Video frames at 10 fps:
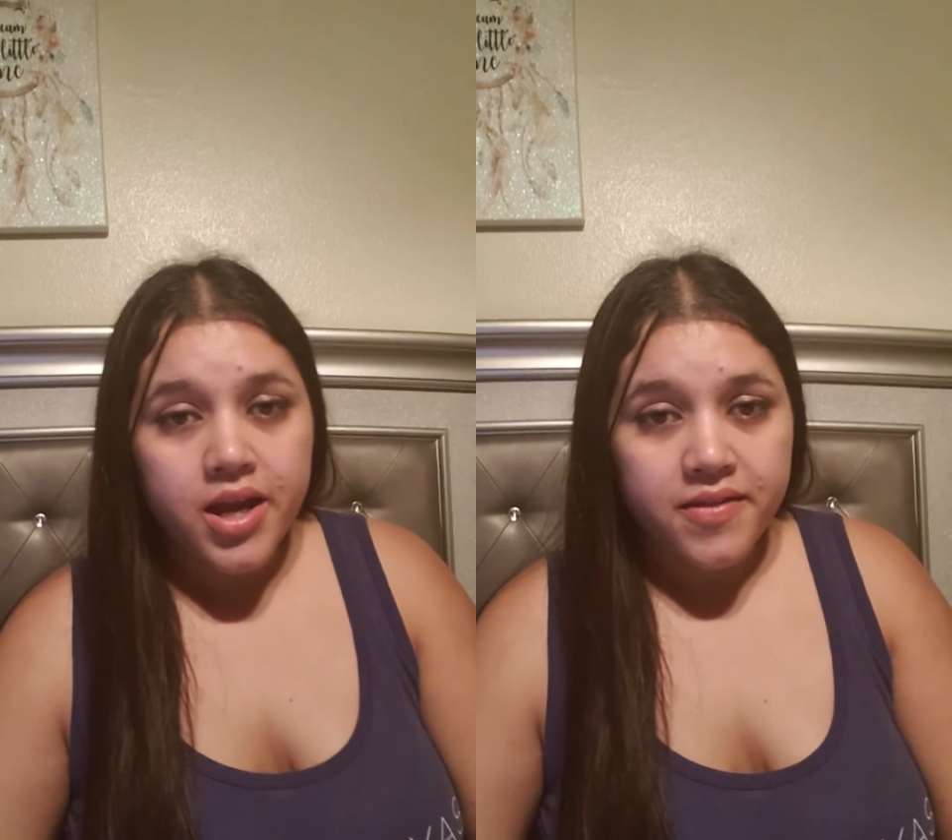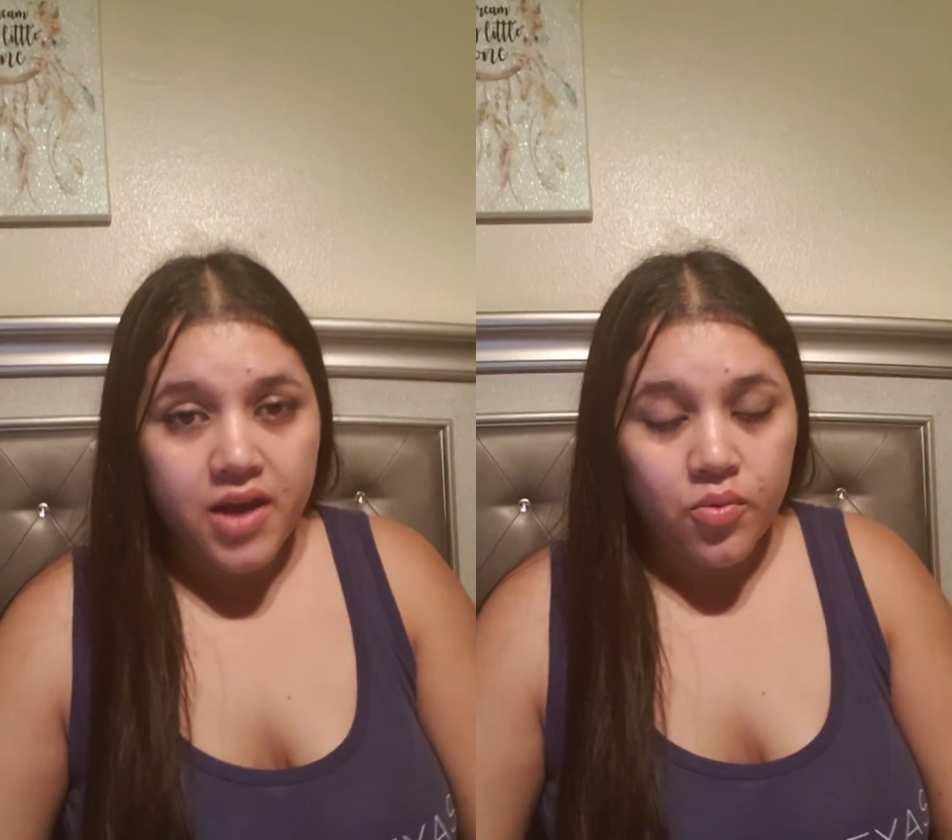
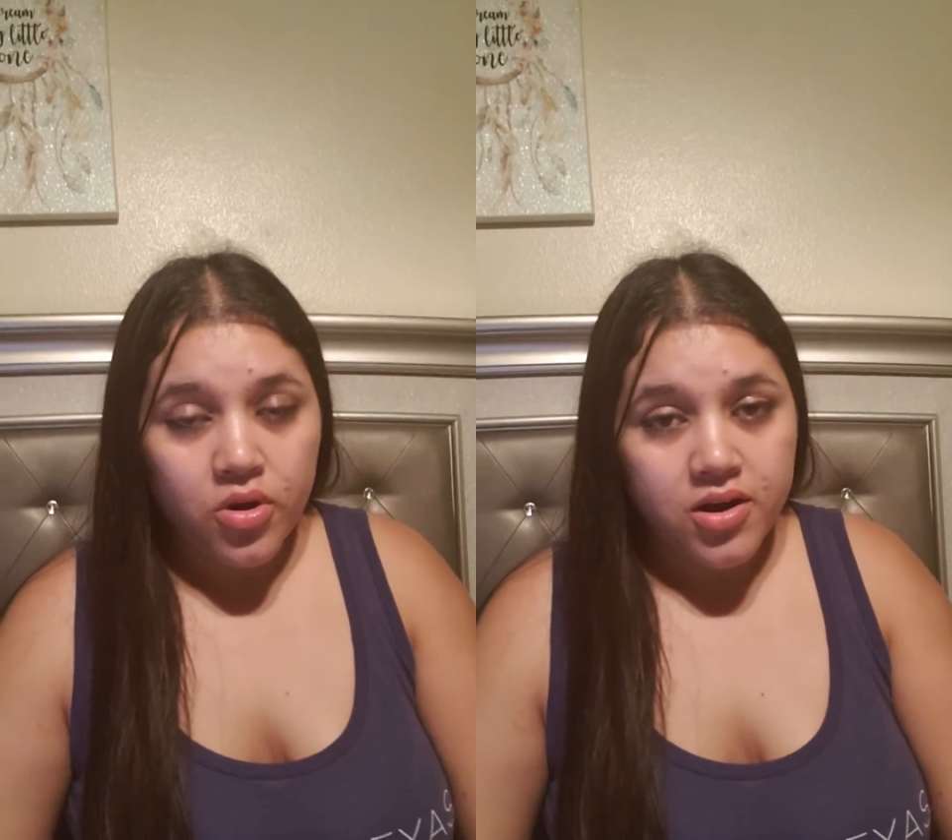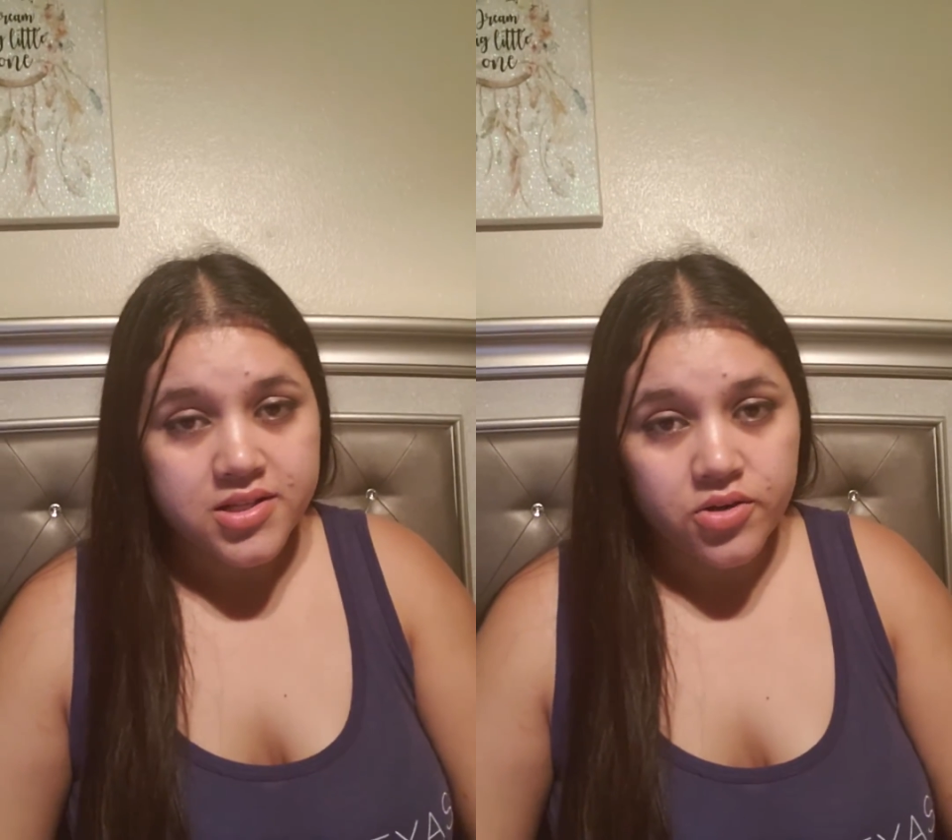and that
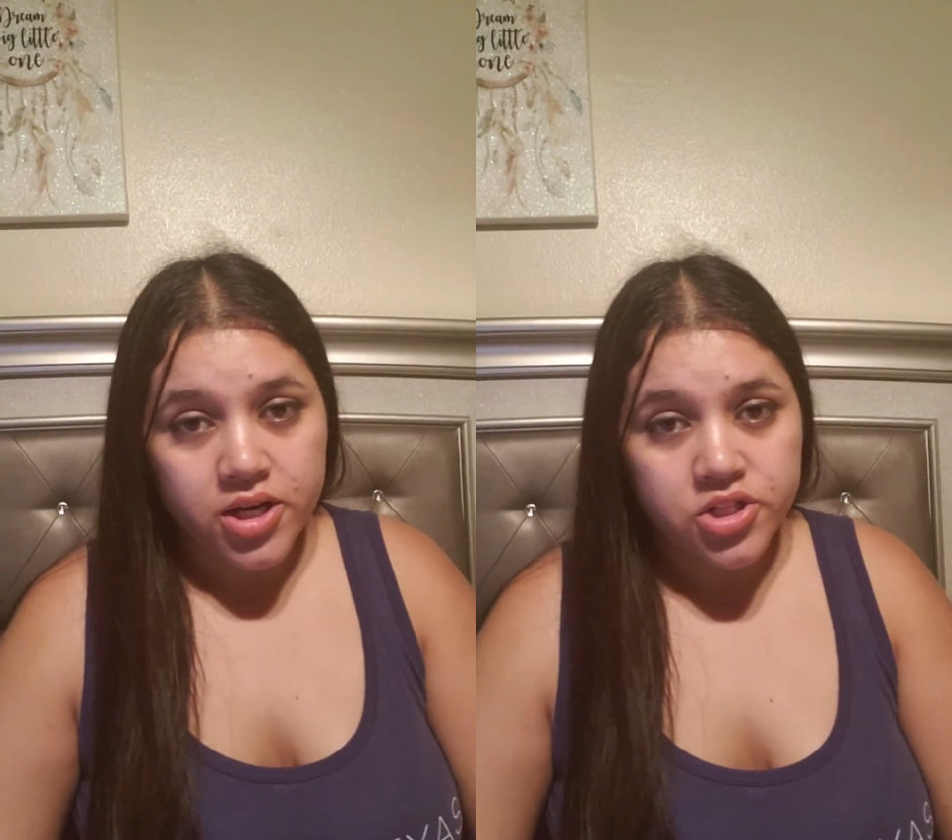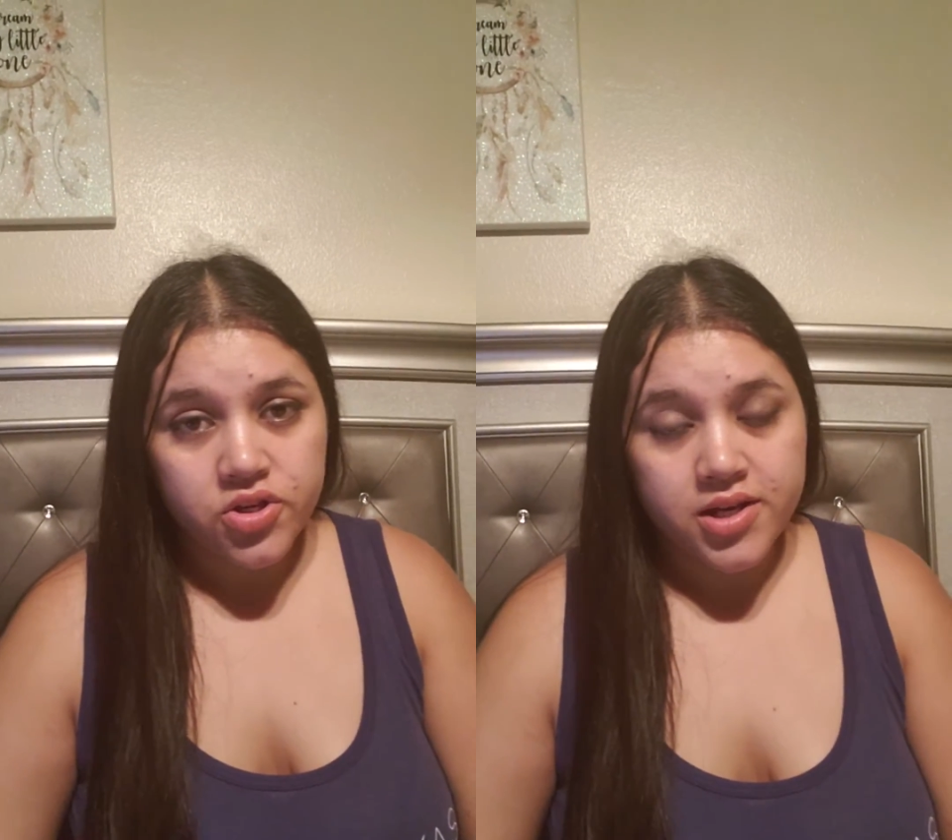will also
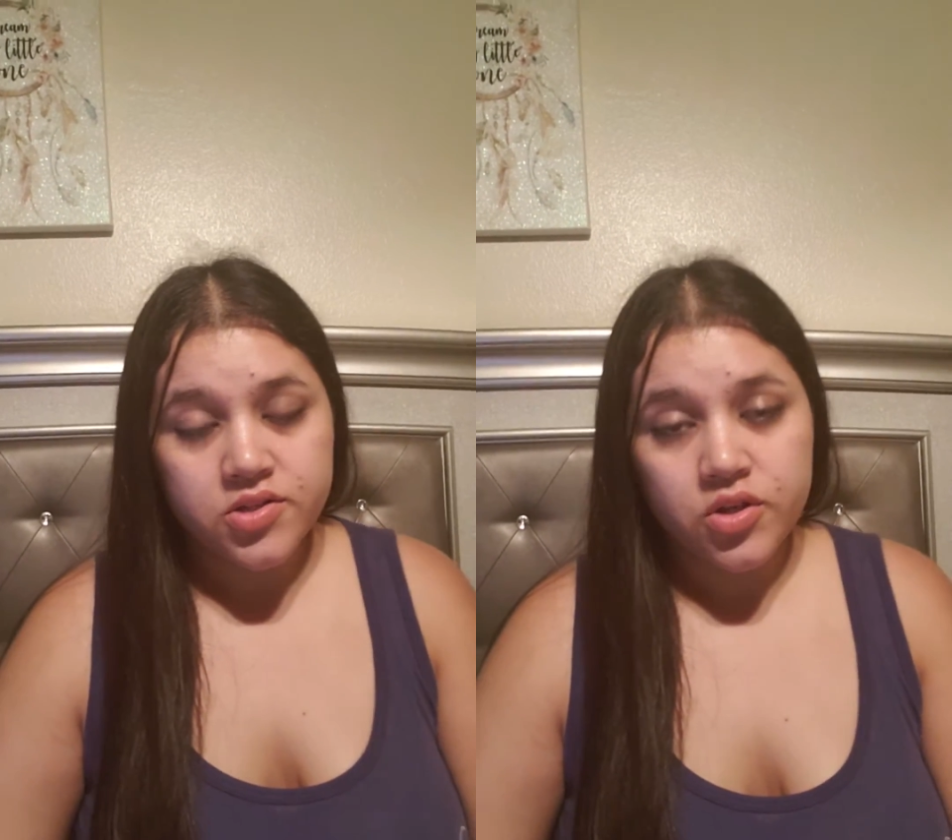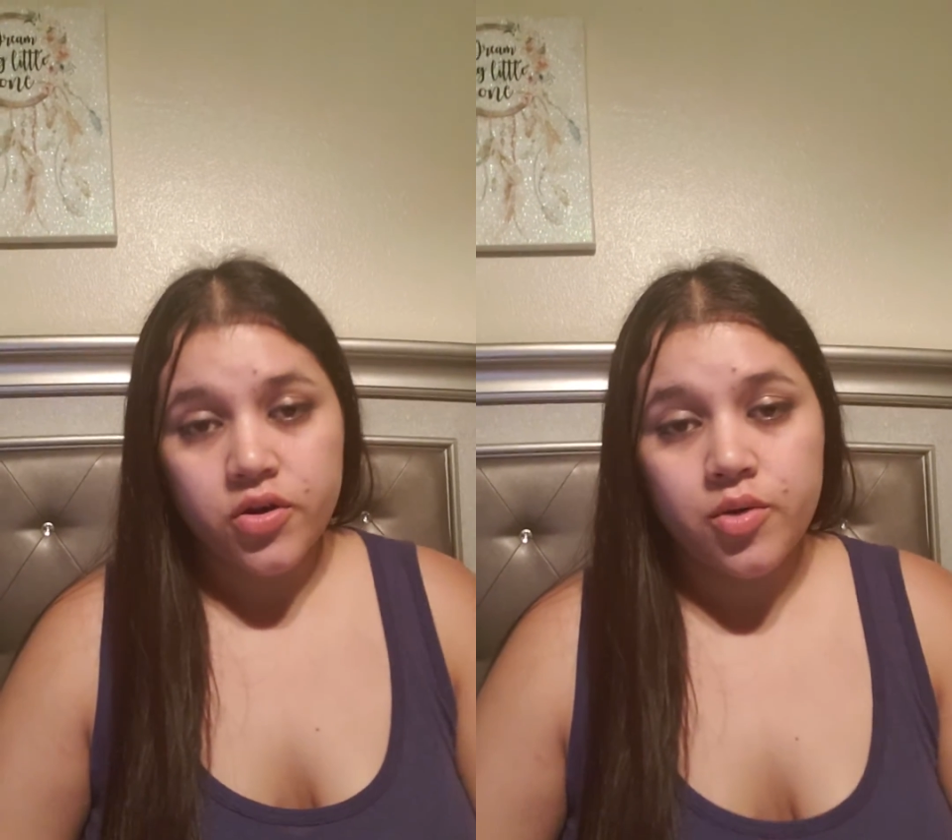get you
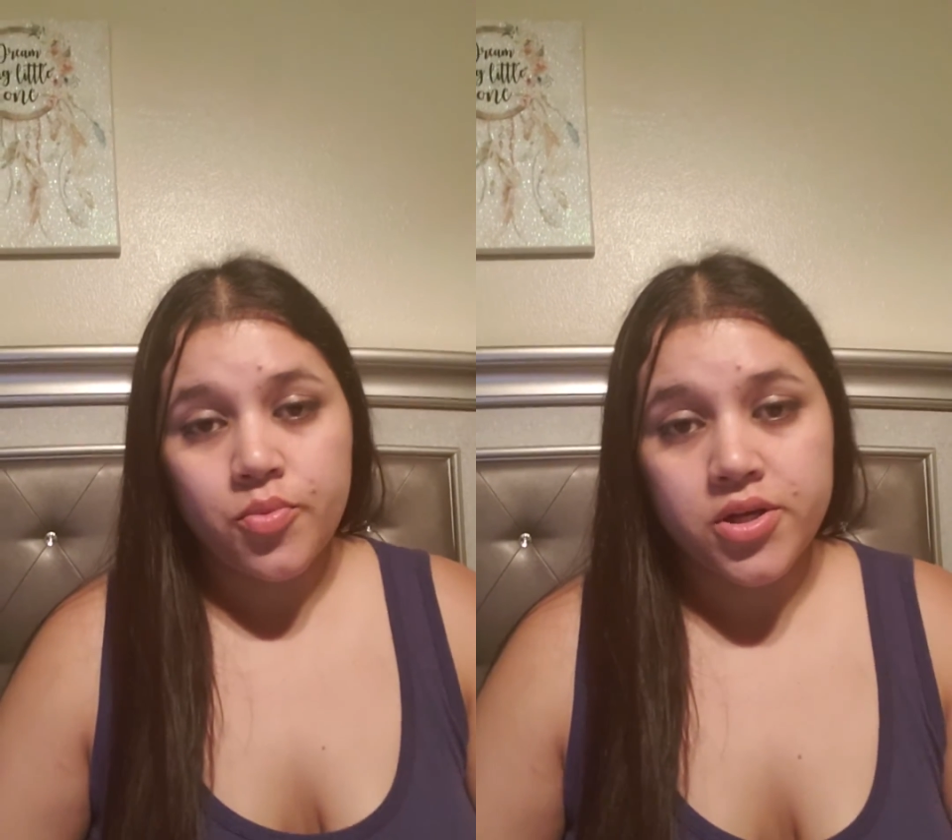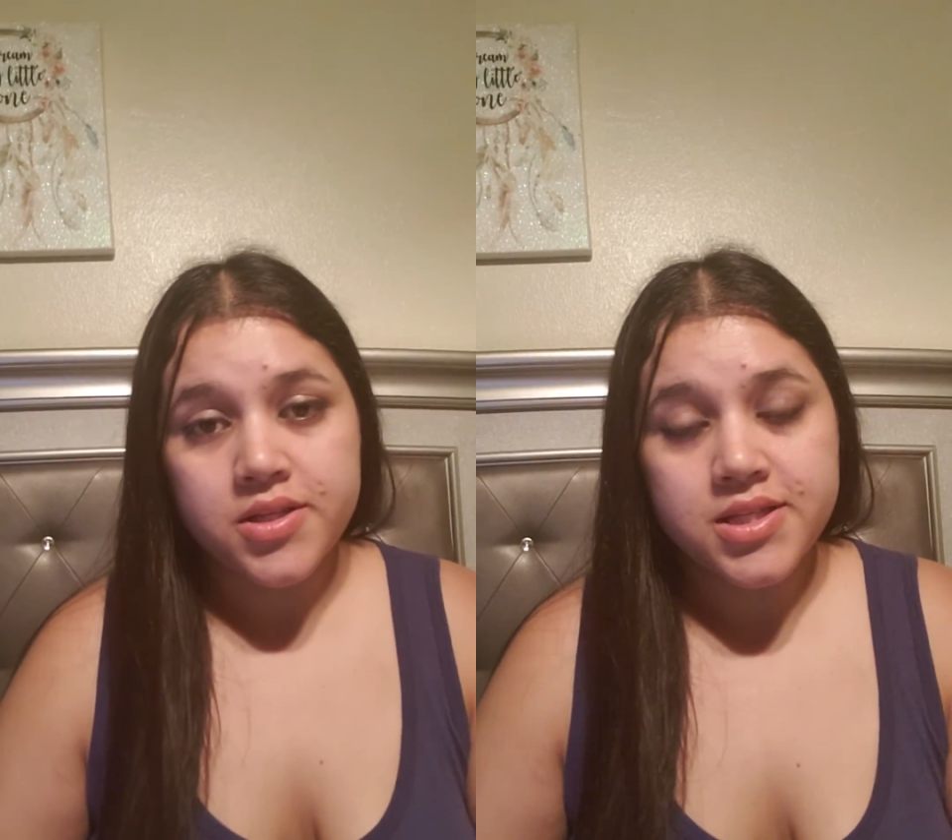extra credit
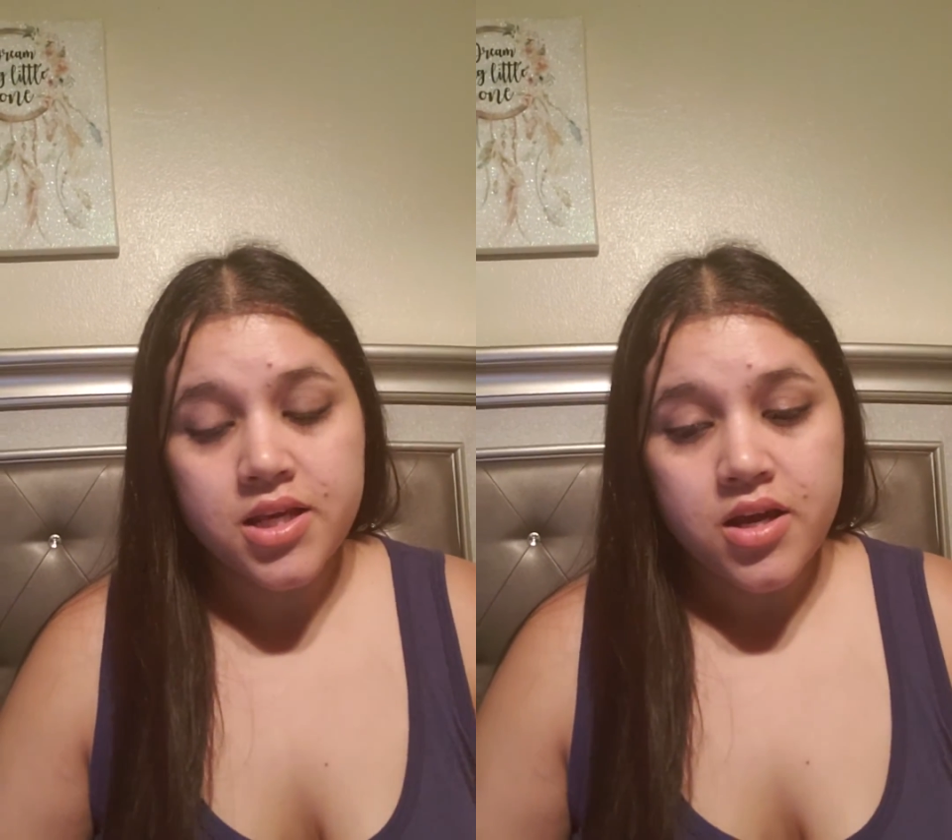points.